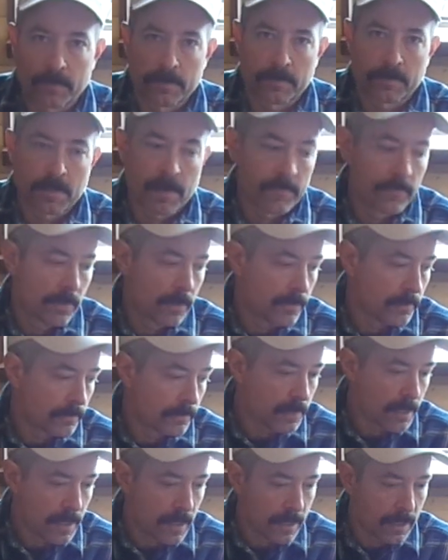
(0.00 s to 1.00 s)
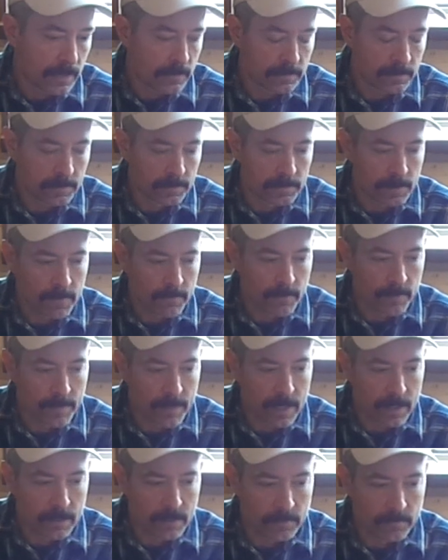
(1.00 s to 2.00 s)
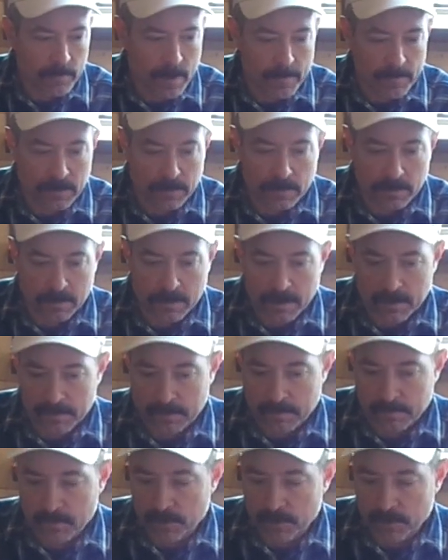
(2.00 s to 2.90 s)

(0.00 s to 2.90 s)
the 700 KSs, they were made in the Remington custom